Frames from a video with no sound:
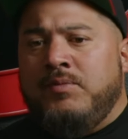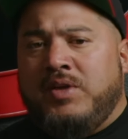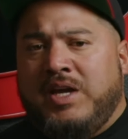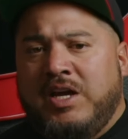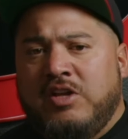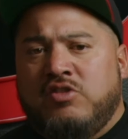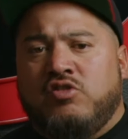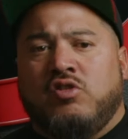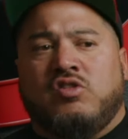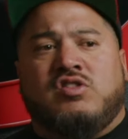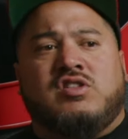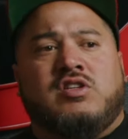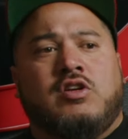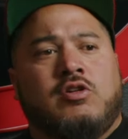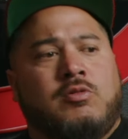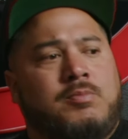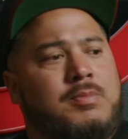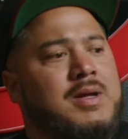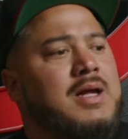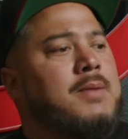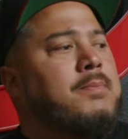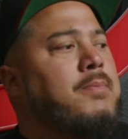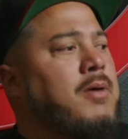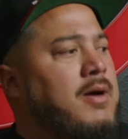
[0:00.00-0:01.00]
kids are
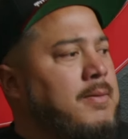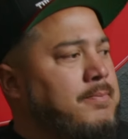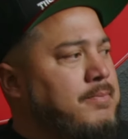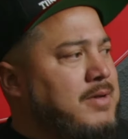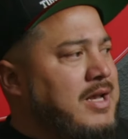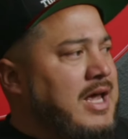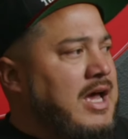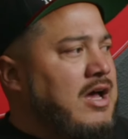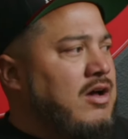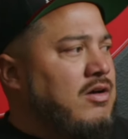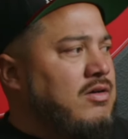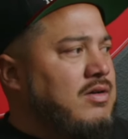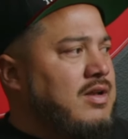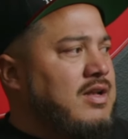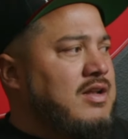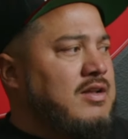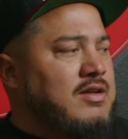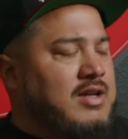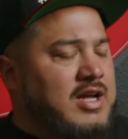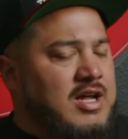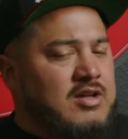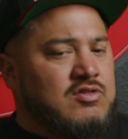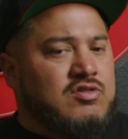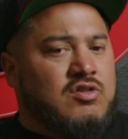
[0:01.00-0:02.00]
still being pumped out
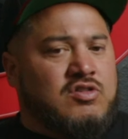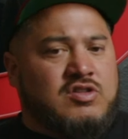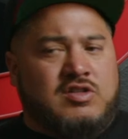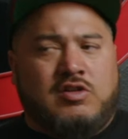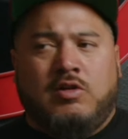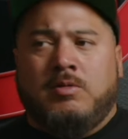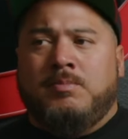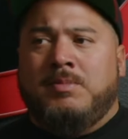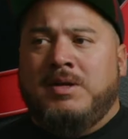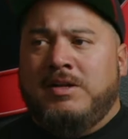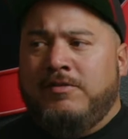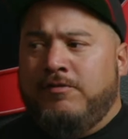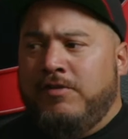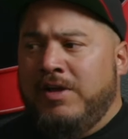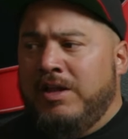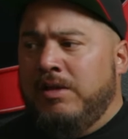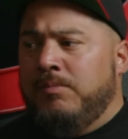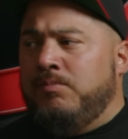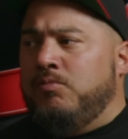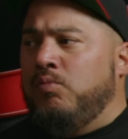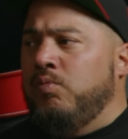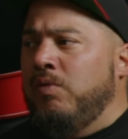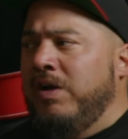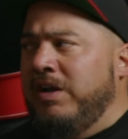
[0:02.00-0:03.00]
and kids are still being
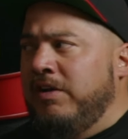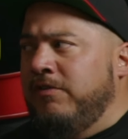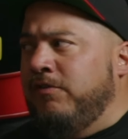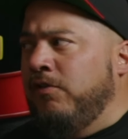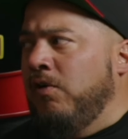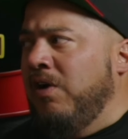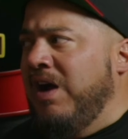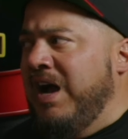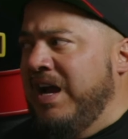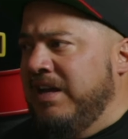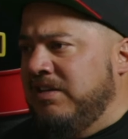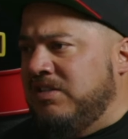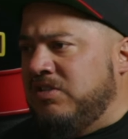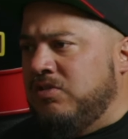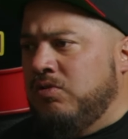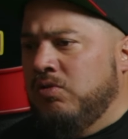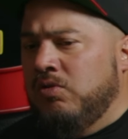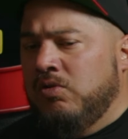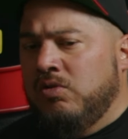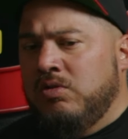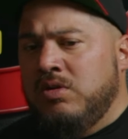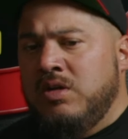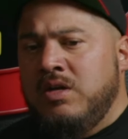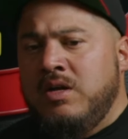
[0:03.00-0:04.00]
developed, ready for high
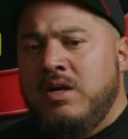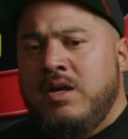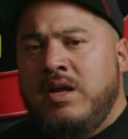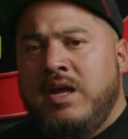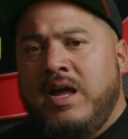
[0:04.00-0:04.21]
school,